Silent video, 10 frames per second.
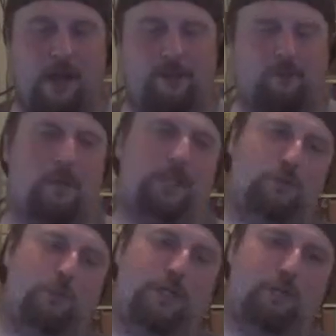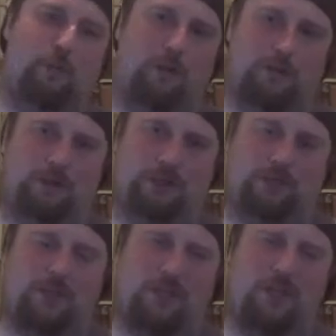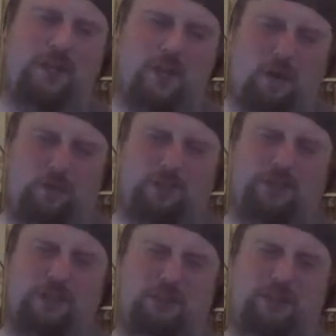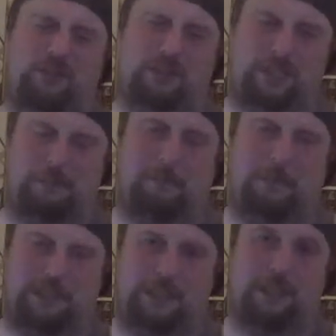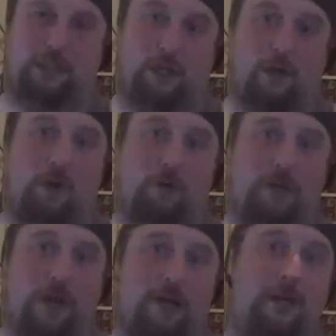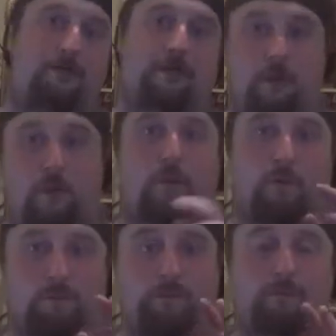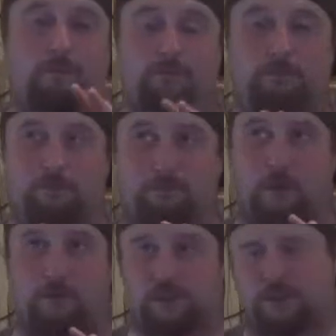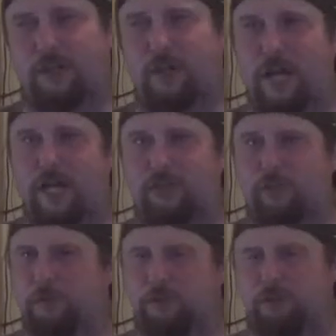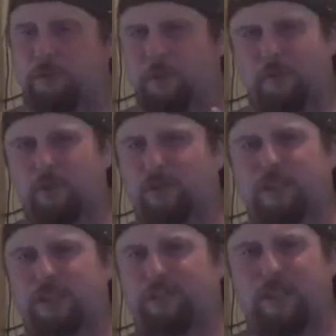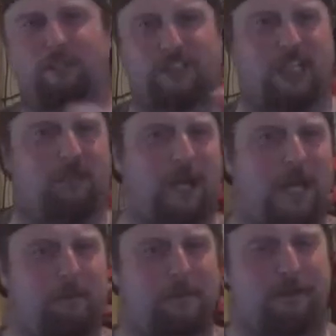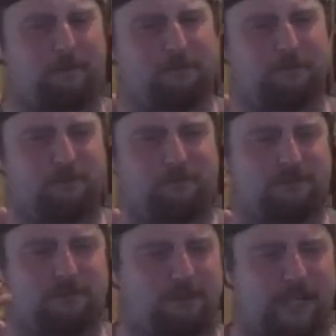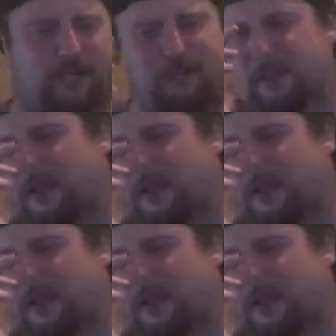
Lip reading: The Worst Witch was not the CBBC show that if you're of a certain age, you shouldn't be watching these videos anyway, but fuck it.